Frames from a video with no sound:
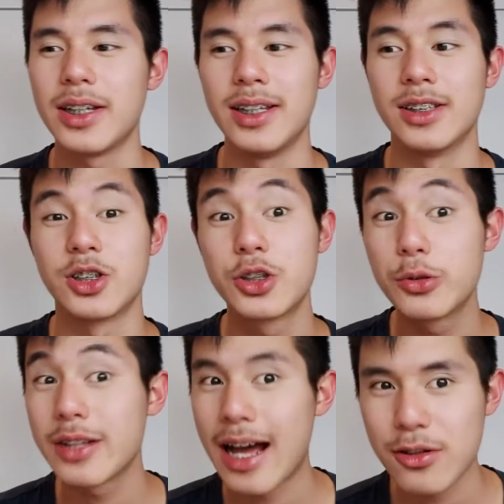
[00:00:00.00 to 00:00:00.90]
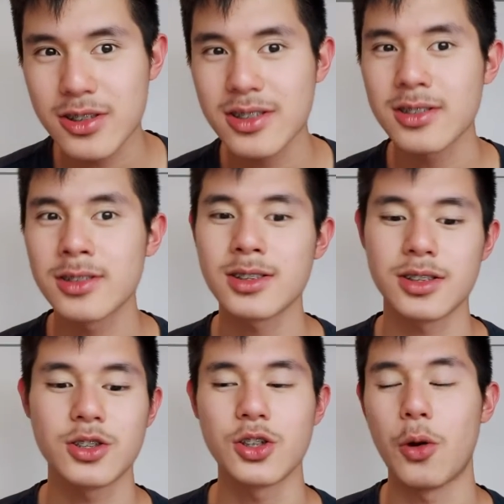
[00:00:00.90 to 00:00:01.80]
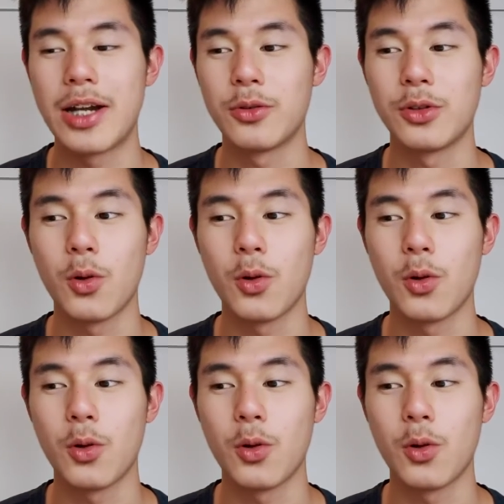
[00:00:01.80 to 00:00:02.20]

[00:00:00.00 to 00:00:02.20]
in the 2000s, so I don't know